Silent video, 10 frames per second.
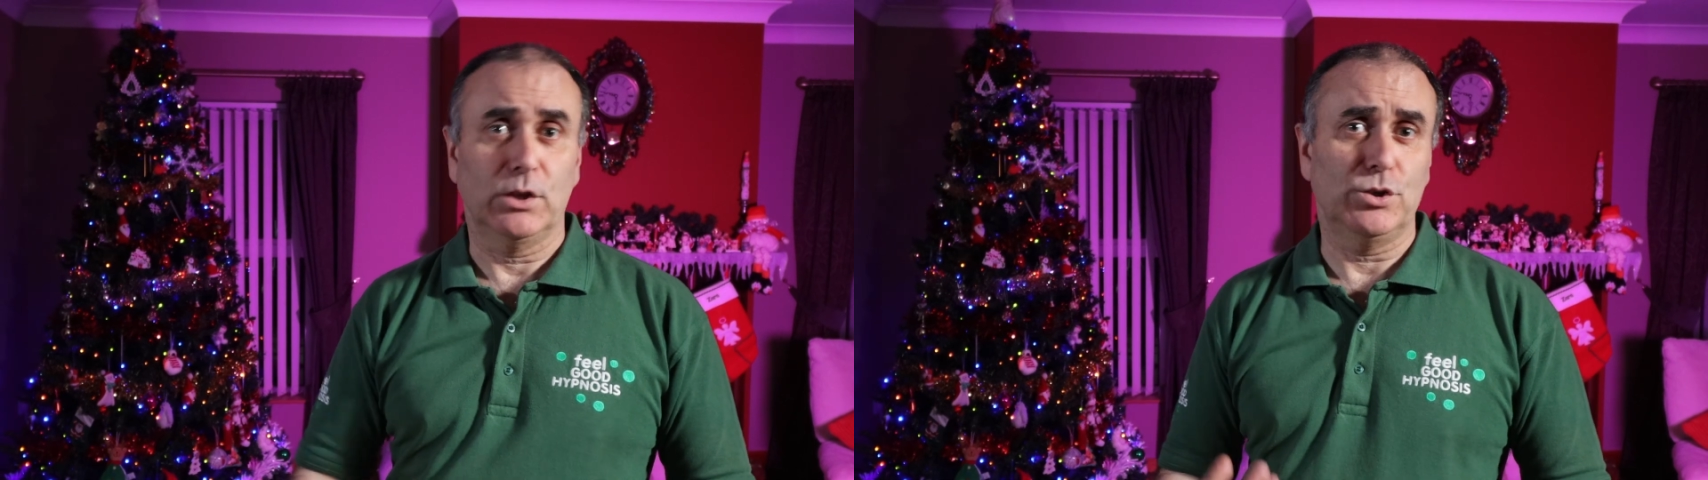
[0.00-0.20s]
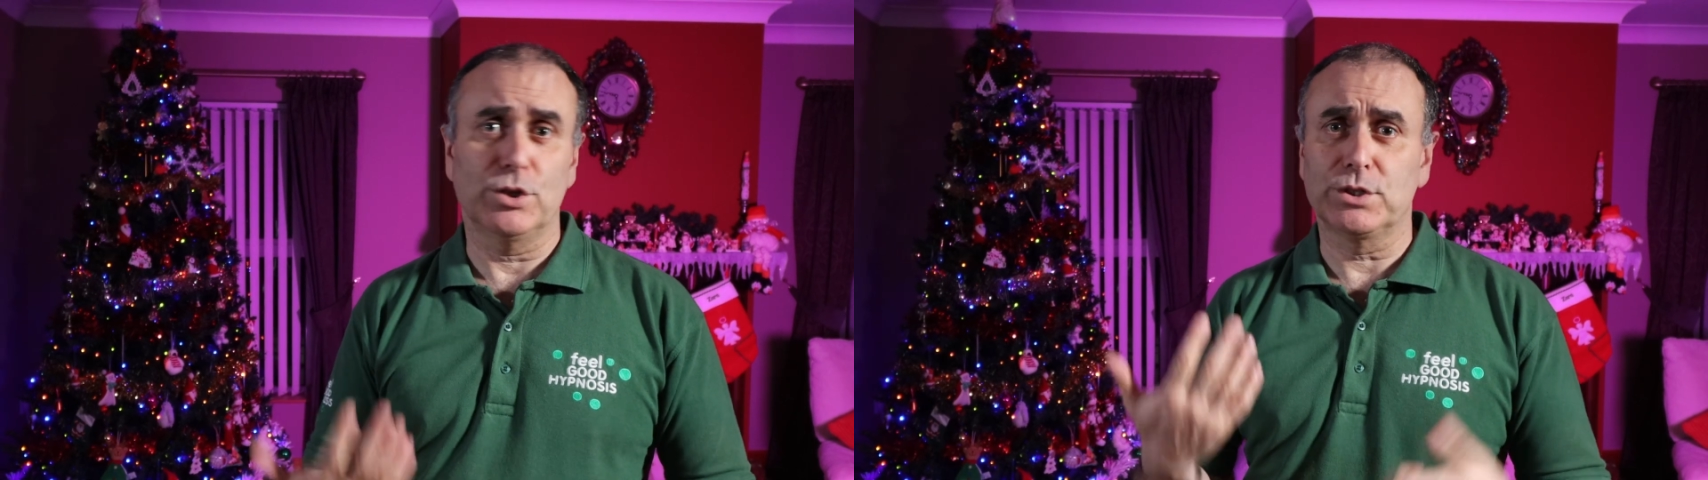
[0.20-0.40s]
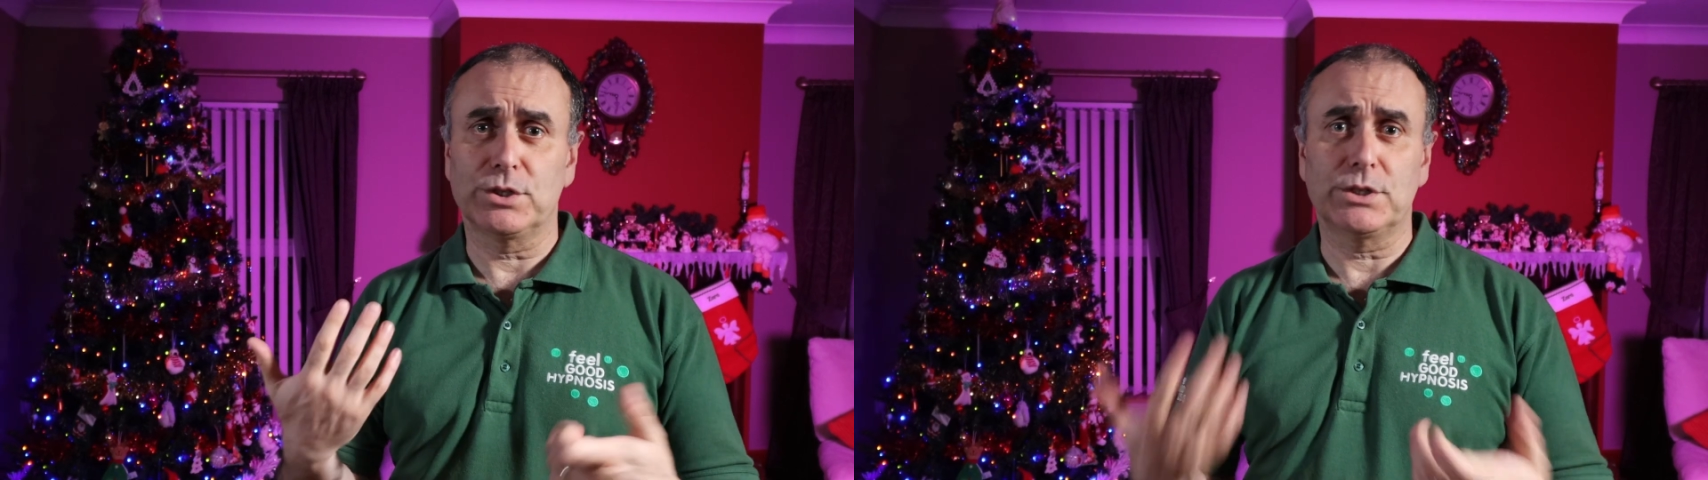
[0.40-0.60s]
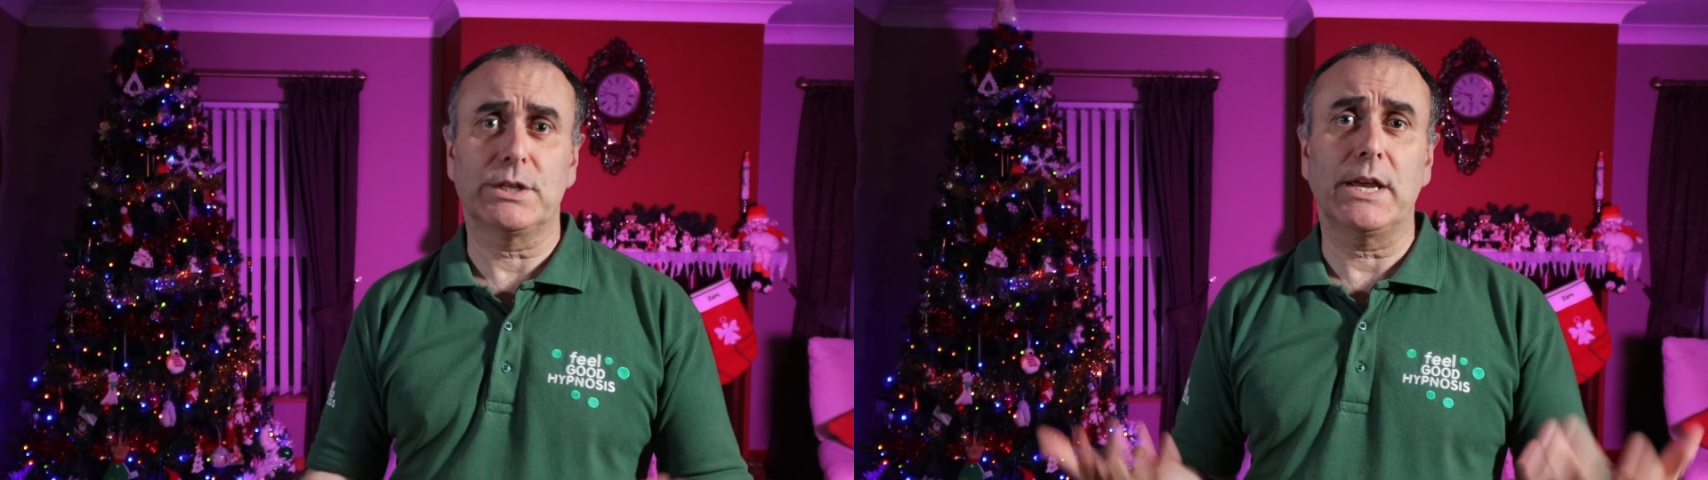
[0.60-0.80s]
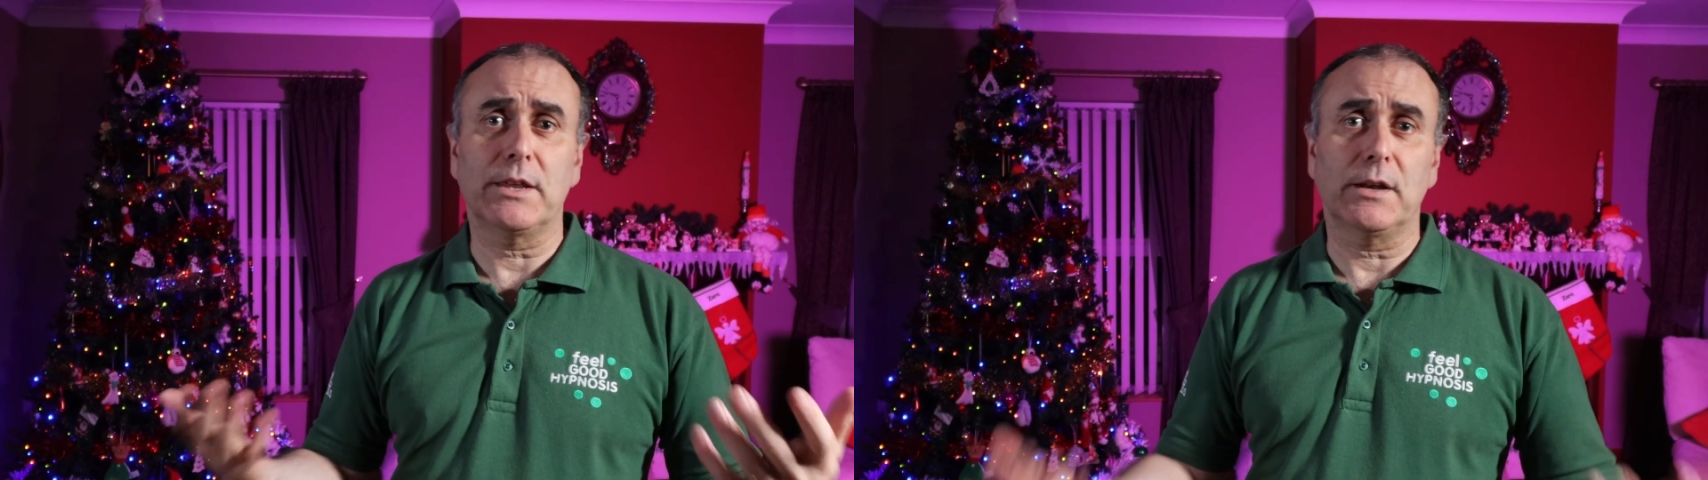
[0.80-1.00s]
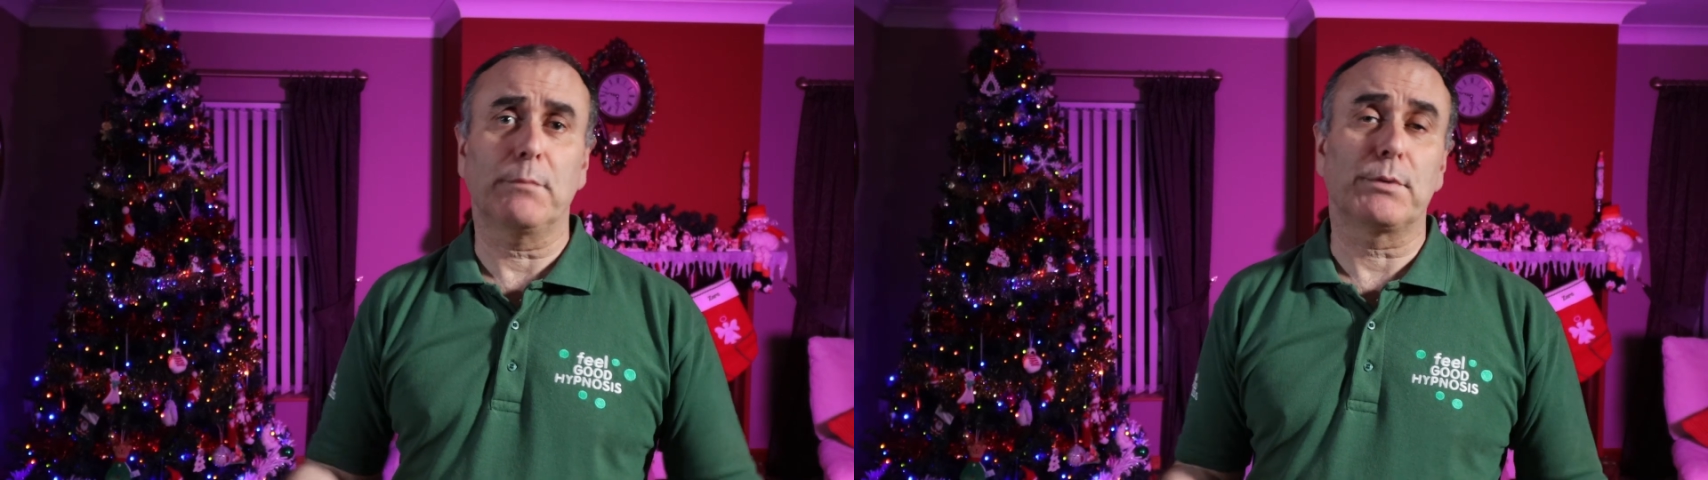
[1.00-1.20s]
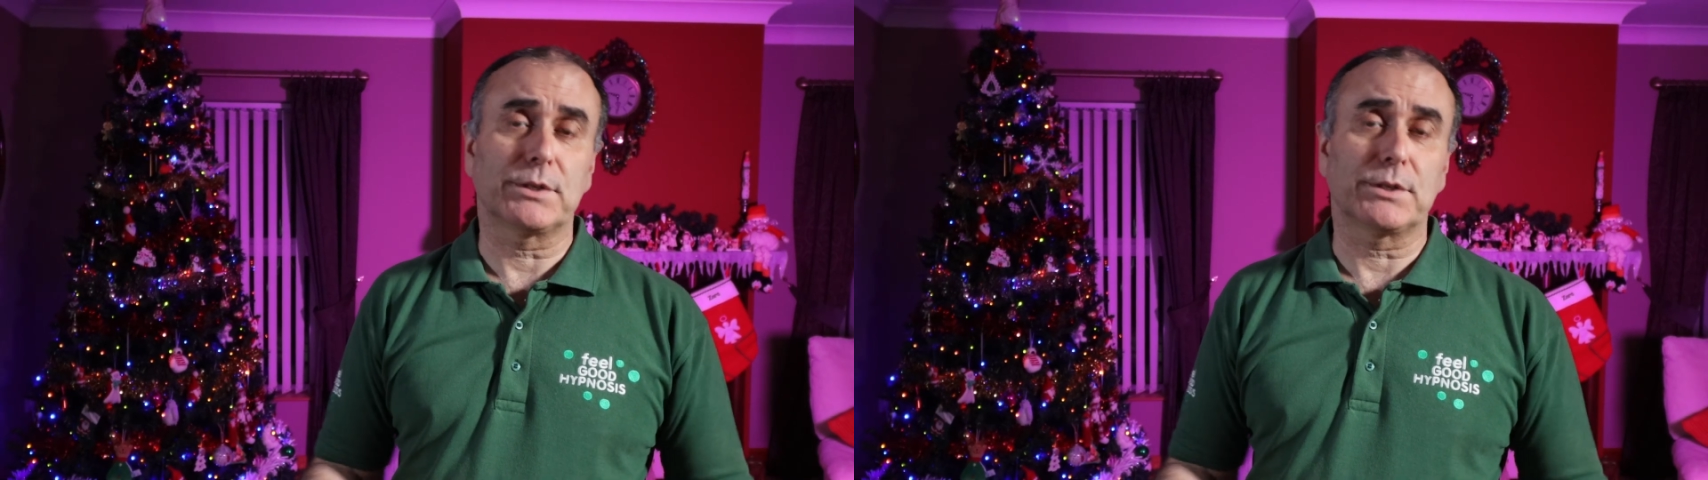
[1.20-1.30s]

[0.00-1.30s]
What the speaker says: just to say the number